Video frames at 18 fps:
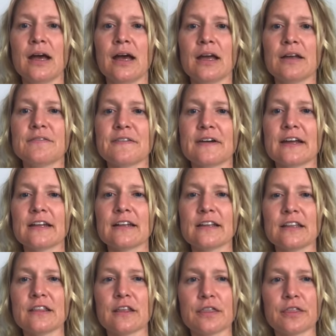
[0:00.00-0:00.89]
And finally,
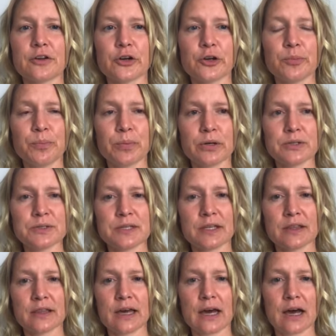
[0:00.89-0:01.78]
the third
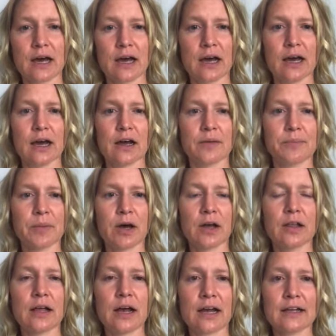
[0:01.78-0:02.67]
person that I'll
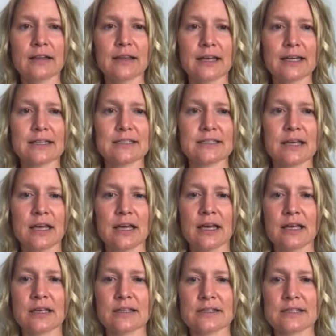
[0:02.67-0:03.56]
highlight
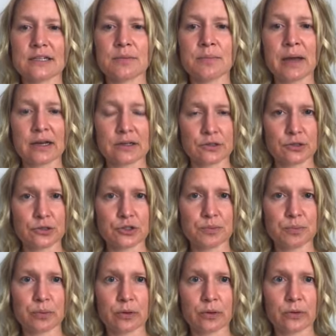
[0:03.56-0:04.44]
is in a master's
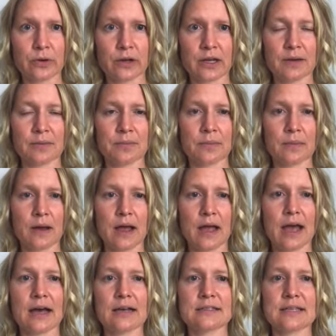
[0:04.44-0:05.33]
program,
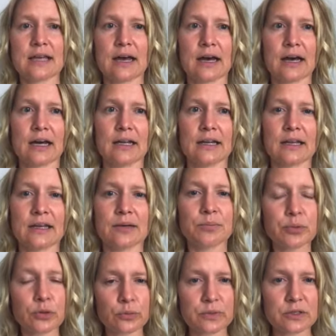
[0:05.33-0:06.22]
has had
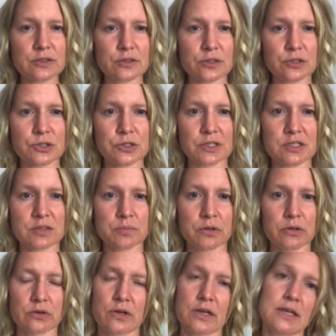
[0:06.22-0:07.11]
ample research
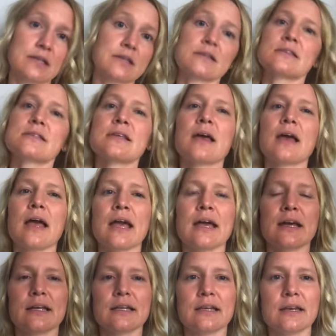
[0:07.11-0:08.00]
experience,
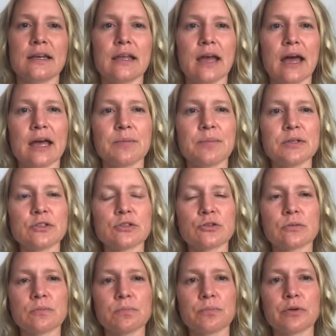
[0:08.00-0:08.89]
and had been
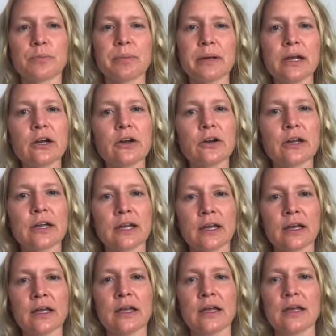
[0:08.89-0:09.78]
preparing
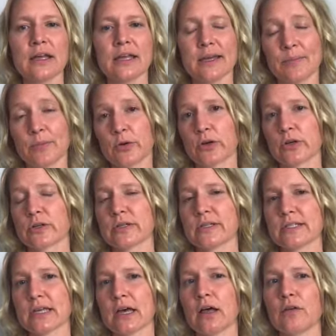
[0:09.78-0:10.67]
him or
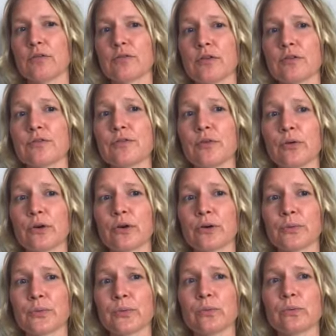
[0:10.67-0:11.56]
herself
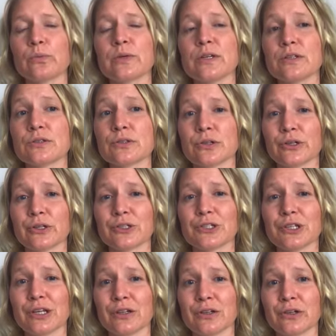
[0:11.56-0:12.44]
for research
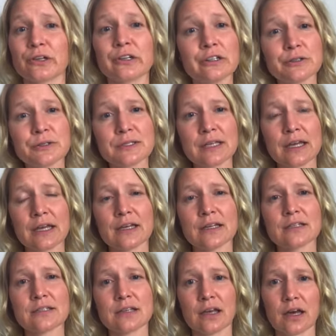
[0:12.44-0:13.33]
in
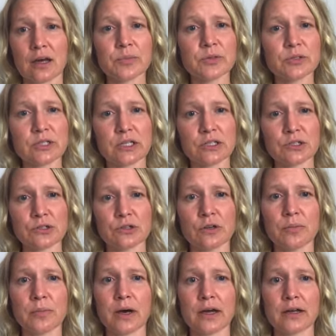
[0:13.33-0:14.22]
neuroscience and
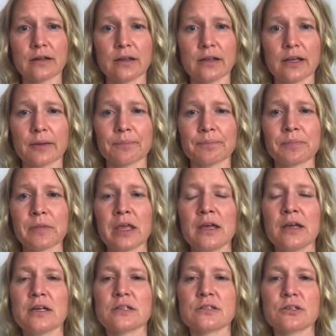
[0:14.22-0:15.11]
computational modeling.
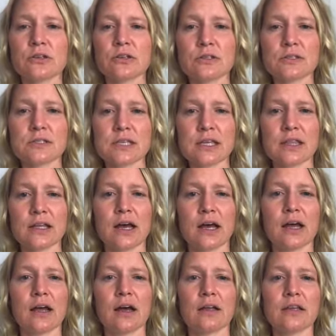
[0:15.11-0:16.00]
So you'll see
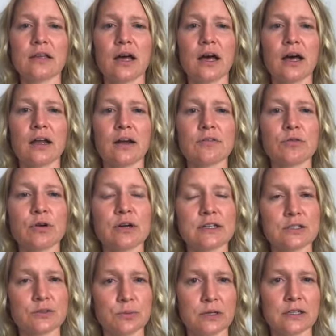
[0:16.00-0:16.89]
that a lot of what
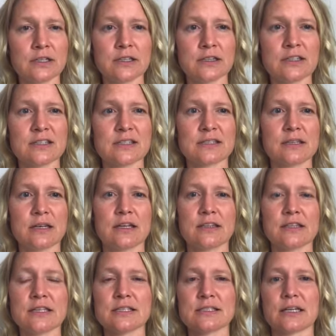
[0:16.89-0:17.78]
is written in
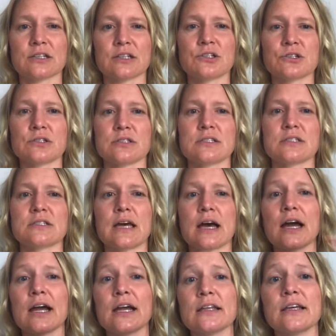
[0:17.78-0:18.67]
these sections is to
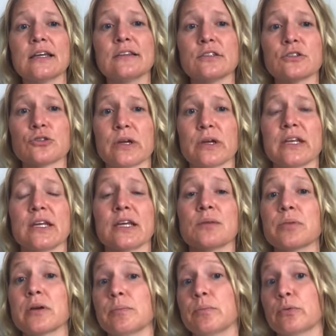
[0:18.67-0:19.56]
highlight the training and
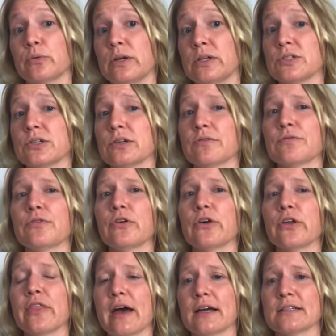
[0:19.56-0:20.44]
preparation for
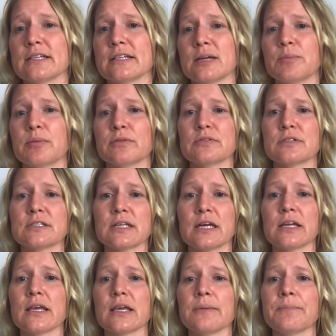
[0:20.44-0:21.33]
that type of study.